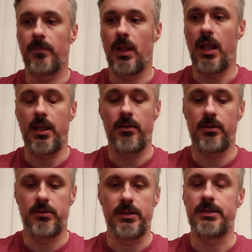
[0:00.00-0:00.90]

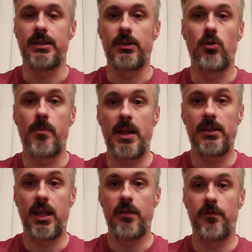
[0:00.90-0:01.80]
It's a
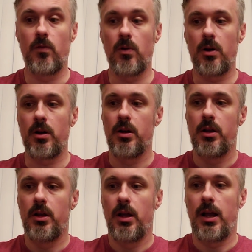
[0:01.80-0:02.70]
Corband K4.
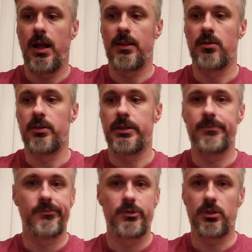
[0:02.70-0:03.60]
I
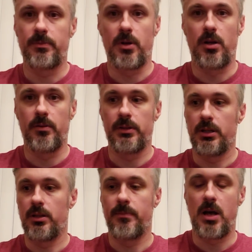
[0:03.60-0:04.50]
literally took the
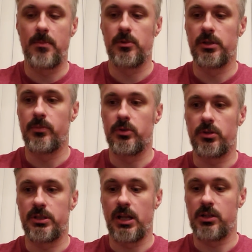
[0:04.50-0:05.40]
pommel and the
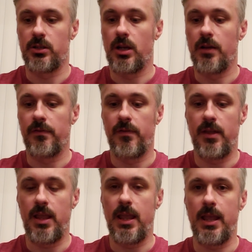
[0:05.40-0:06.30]
booster section off
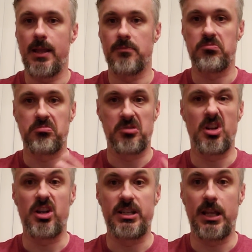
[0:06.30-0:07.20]
and
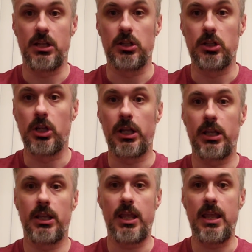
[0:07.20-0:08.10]
started taking a look,
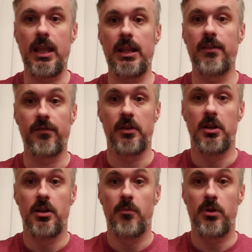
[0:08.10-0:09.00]
and I've
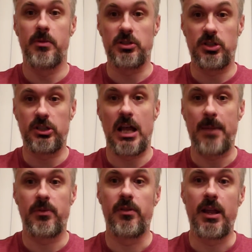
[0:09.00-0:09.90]
pretty much
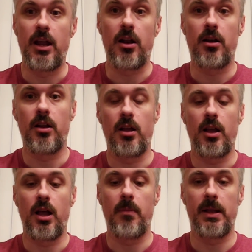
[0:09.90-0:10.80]
stopped there.
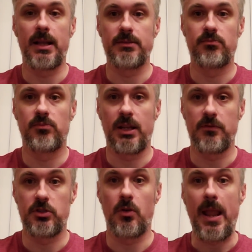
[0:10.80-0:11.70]
I got kind
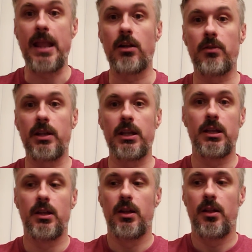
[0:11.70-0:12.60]
of so angry
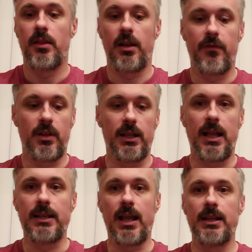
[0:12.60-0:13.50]
that I felt like
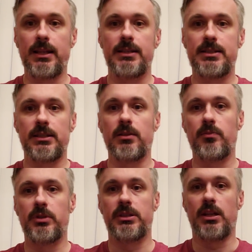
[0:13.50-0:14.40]
I needed to
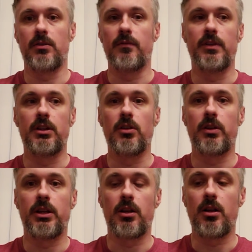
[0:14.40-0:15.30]
put together a video
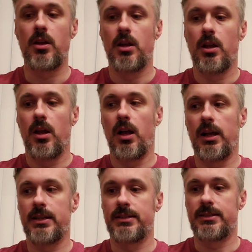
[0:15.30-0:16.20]
here
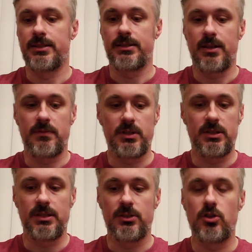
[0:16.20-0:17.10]
because I've
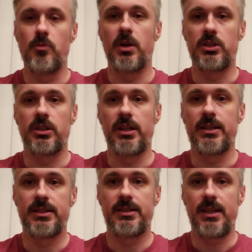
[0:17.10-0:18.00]
just seen too much of
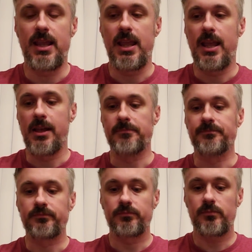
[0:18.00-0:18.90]
this, and
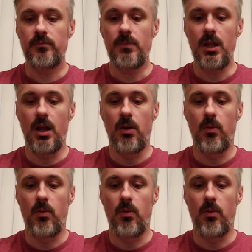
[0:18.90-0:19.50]
I